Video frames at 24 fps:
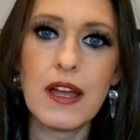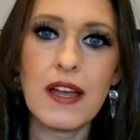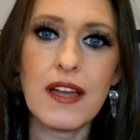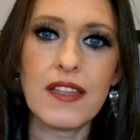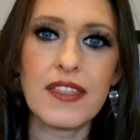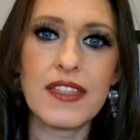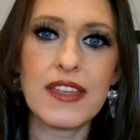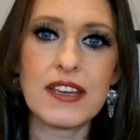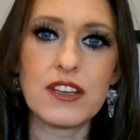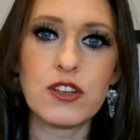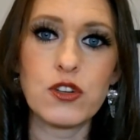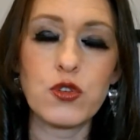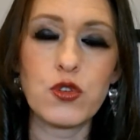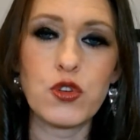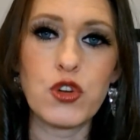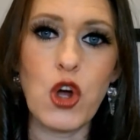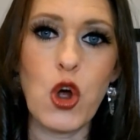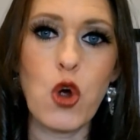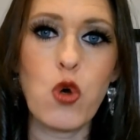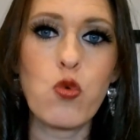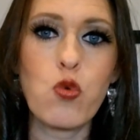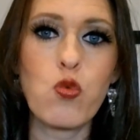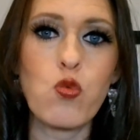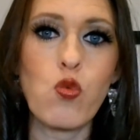that you
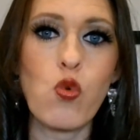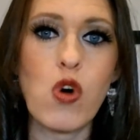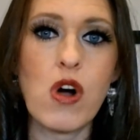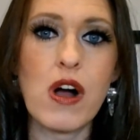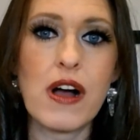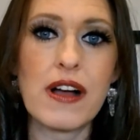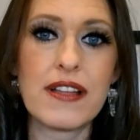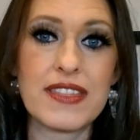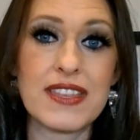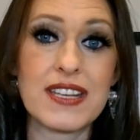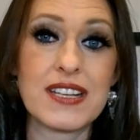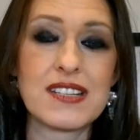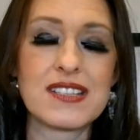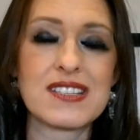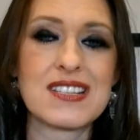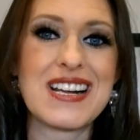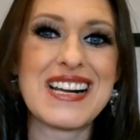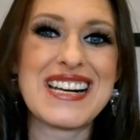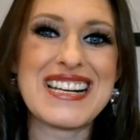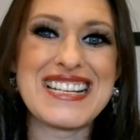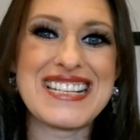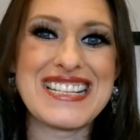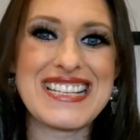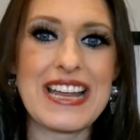don't want, that is
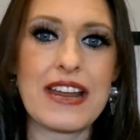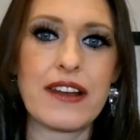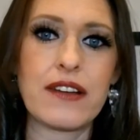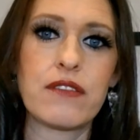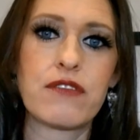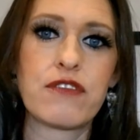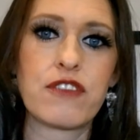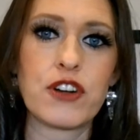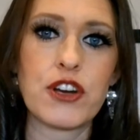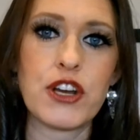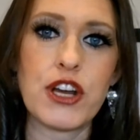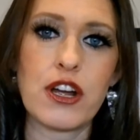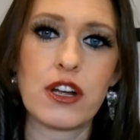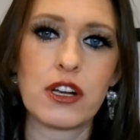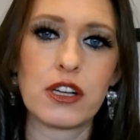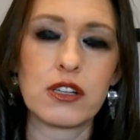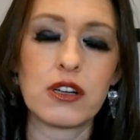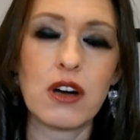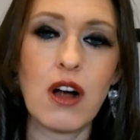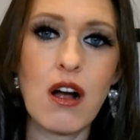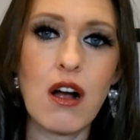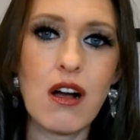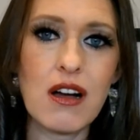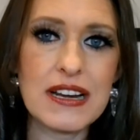not intended for younger
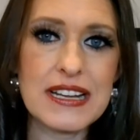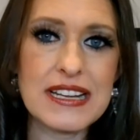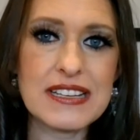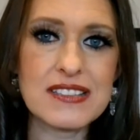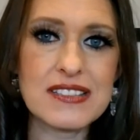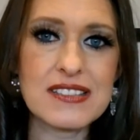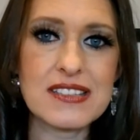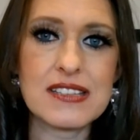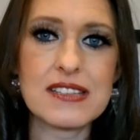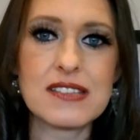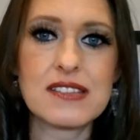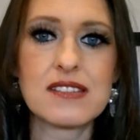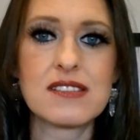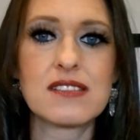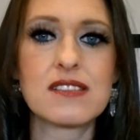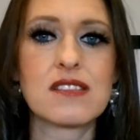audiences.